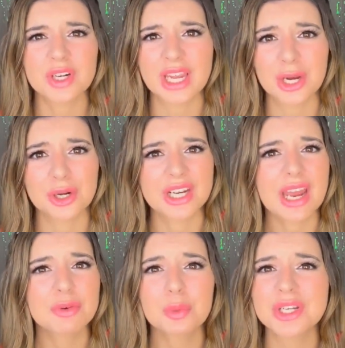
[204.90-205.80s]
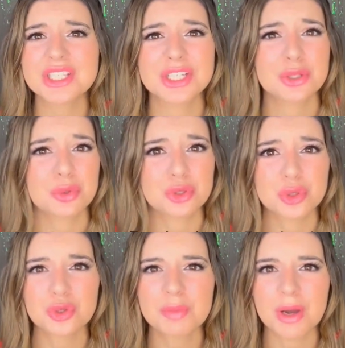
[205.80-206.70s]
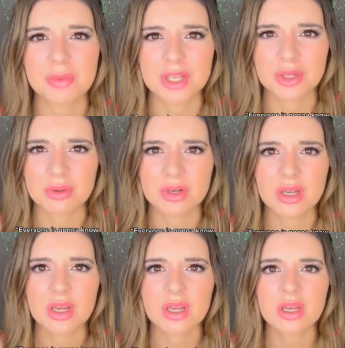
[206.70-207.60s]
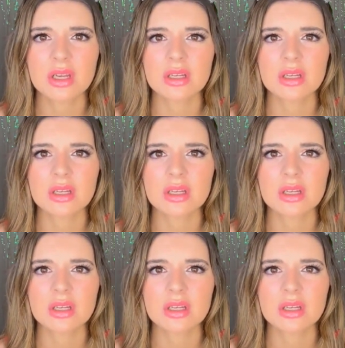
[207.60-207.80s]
over, Karen. Everyone is gonna know the truth about what you...